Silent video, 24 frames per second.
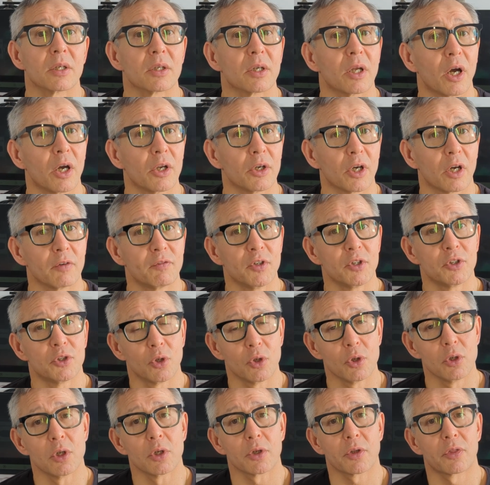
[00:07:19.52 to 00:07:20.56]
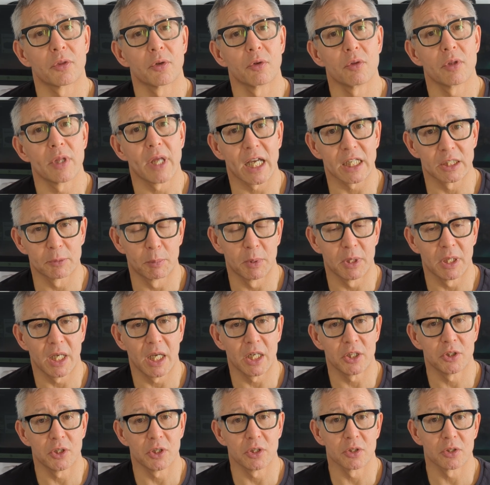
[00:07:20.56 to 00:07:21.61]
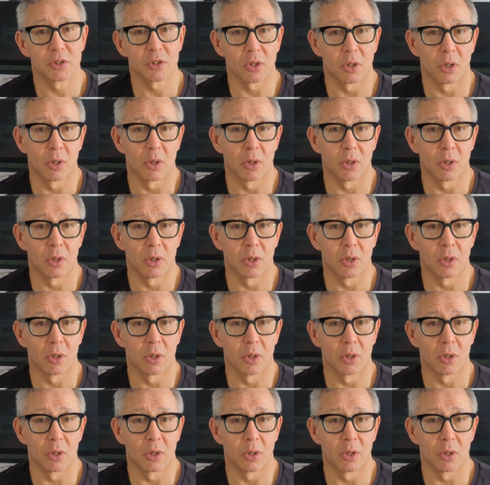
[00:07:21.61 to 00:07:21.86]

Now, now, if you do look through the explanations